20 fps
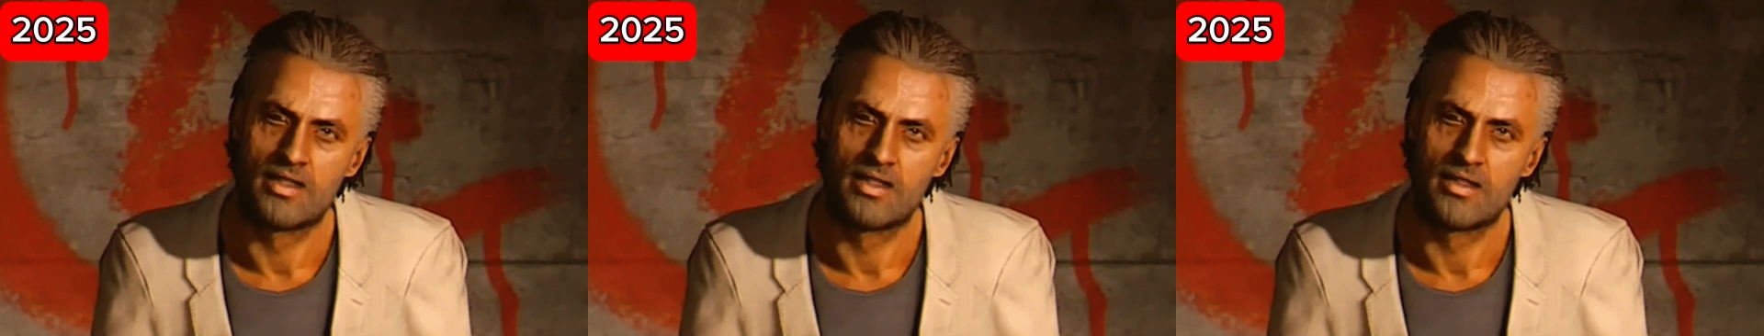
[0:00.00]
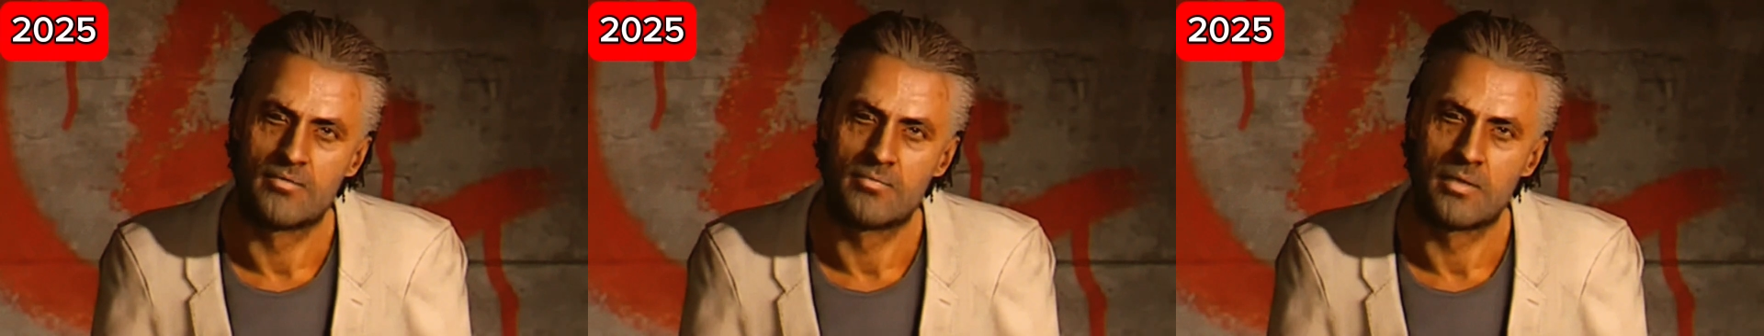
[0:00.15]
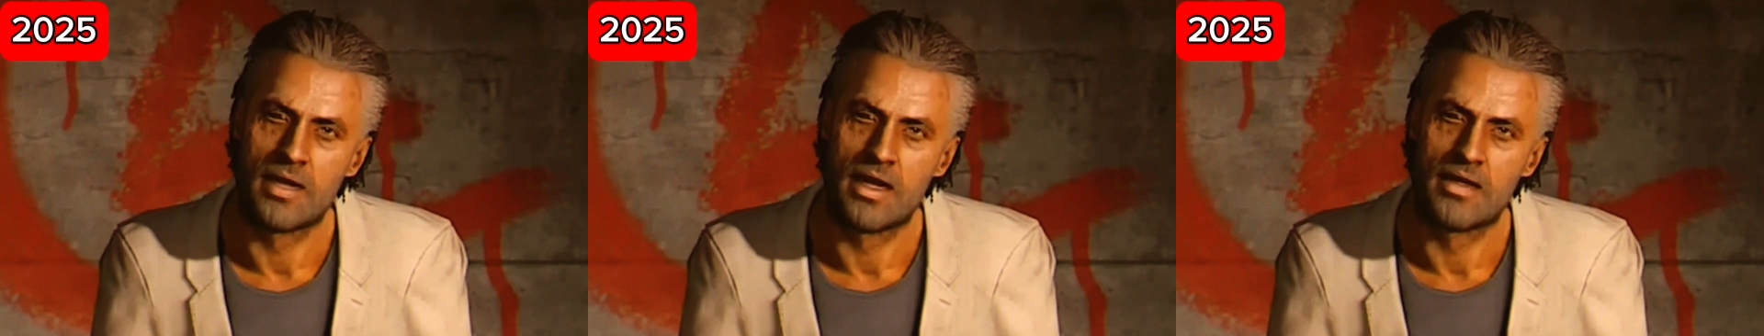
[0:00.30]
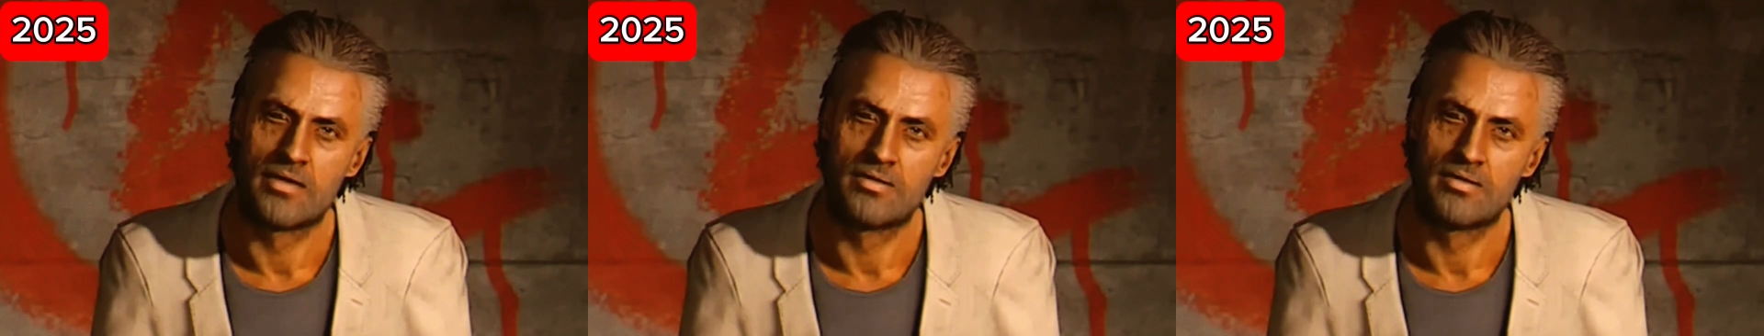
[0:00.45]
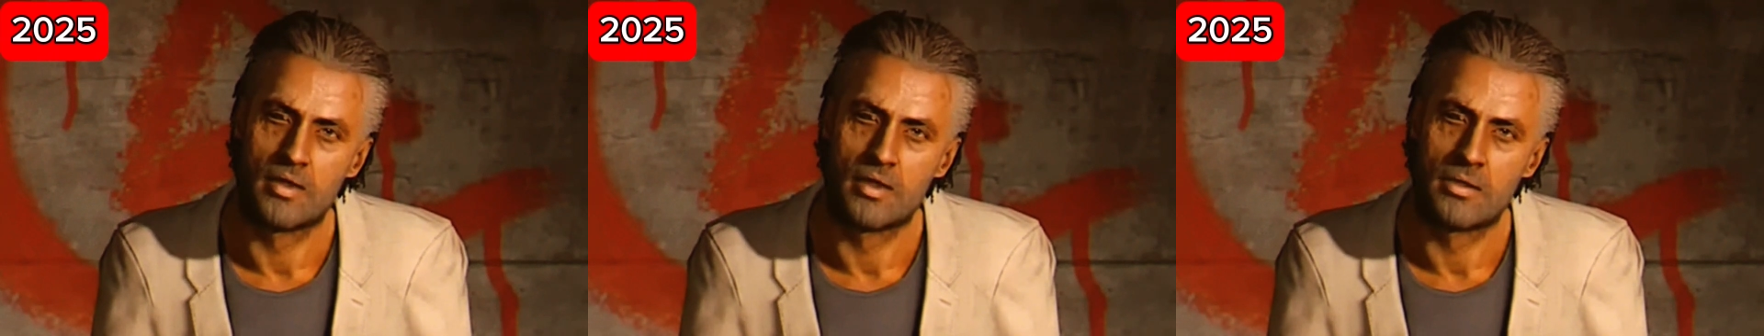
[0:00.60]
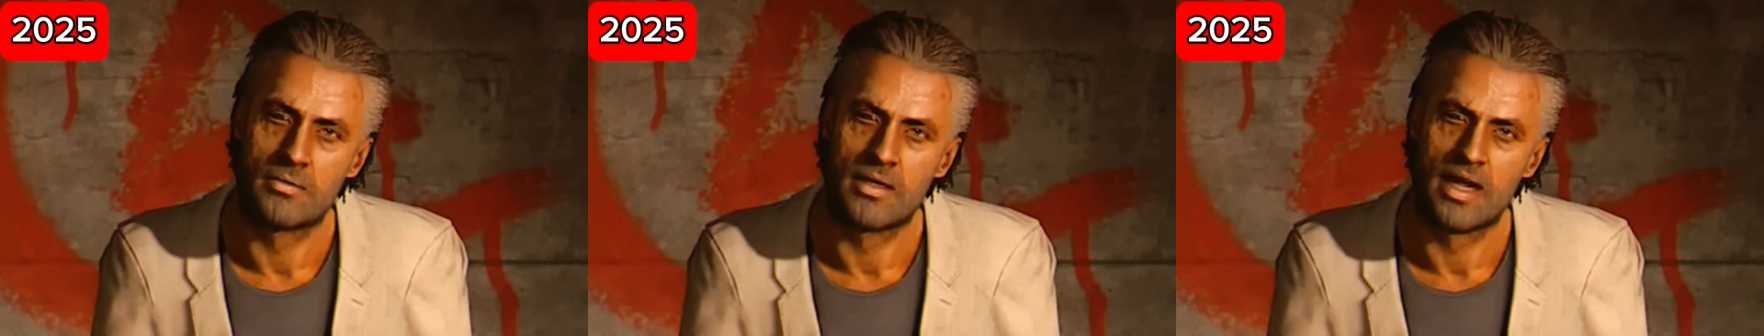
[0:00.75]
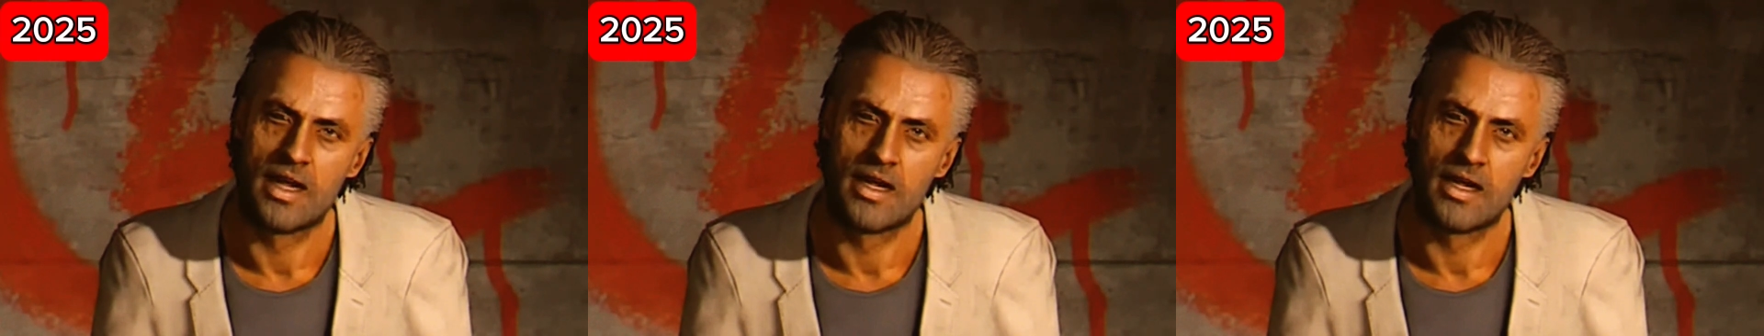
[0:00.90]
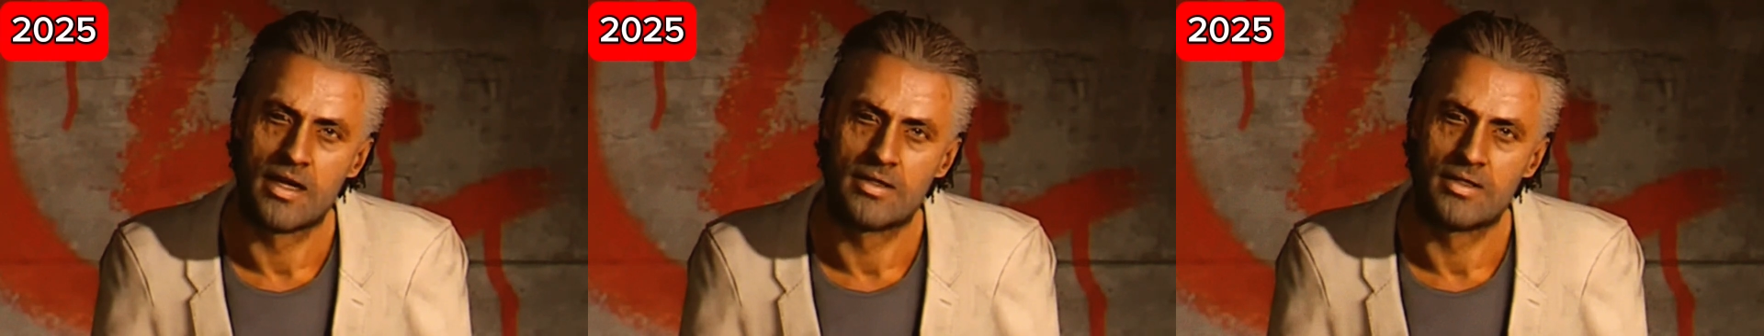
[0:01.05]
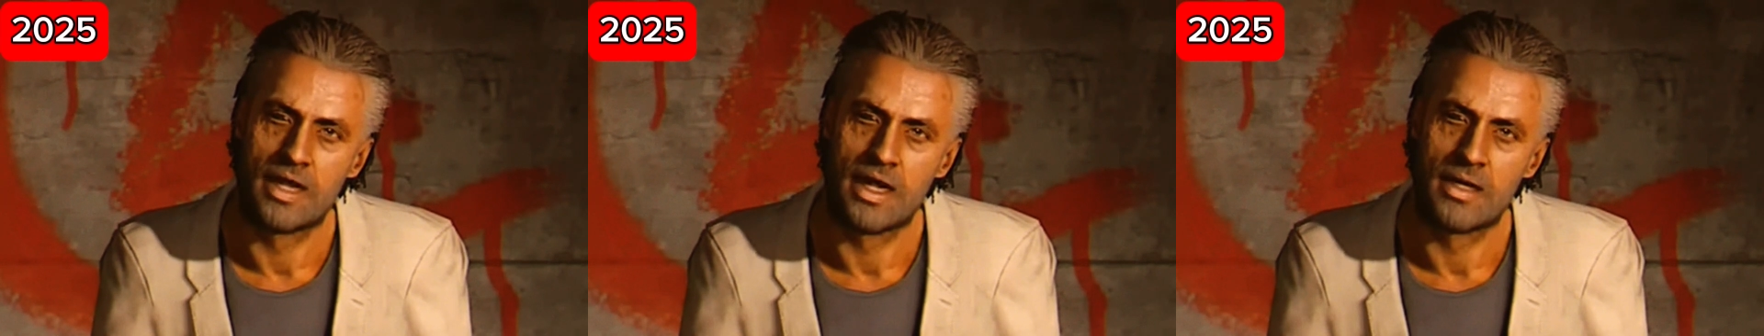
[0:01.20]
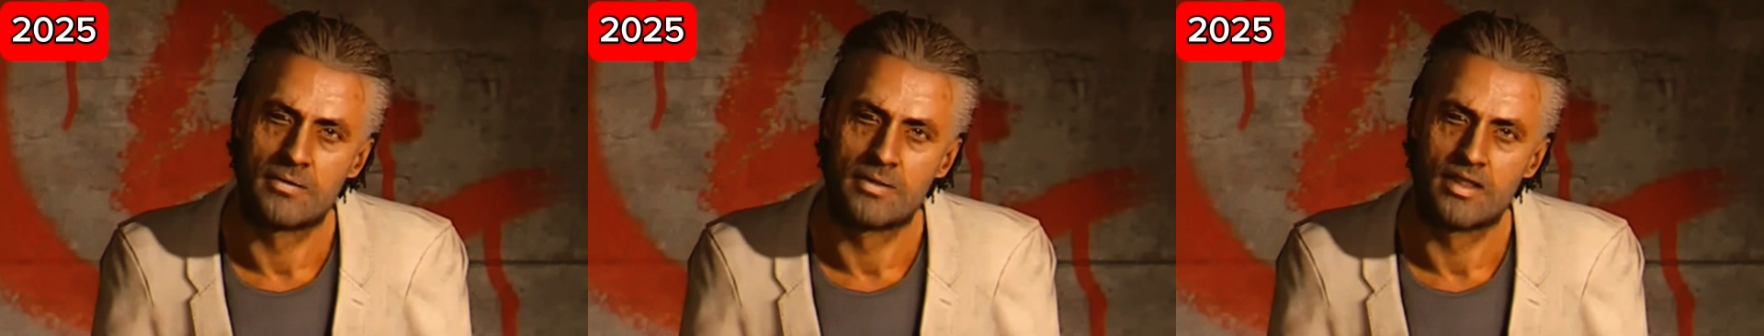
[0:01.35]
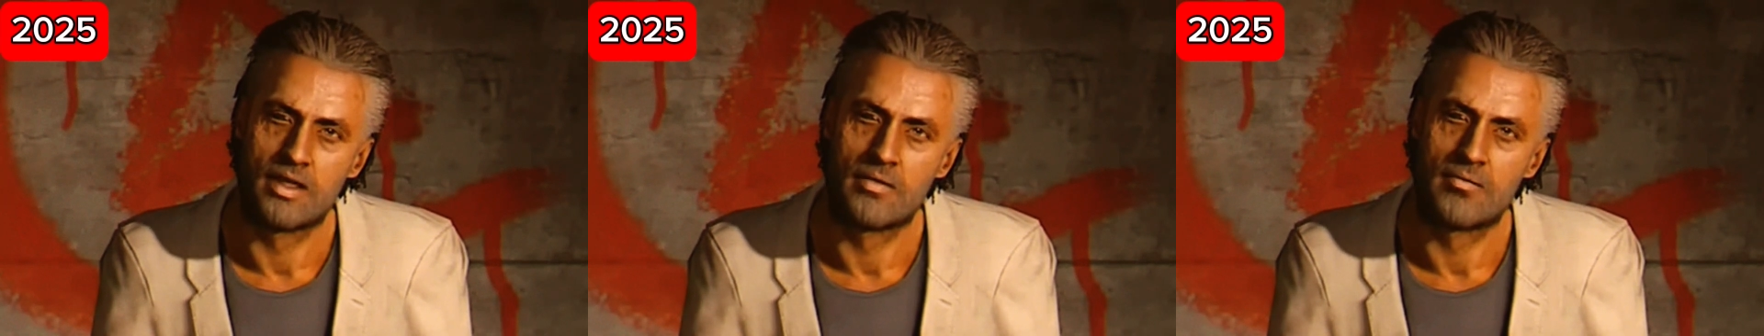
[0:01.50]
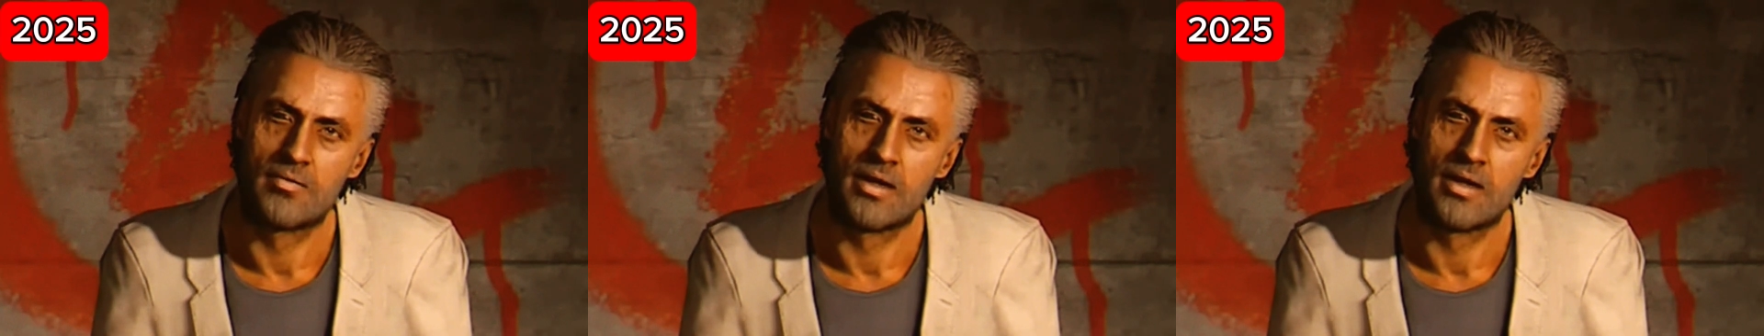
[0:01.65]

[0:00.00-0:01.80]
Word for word: could have buried you a million times over.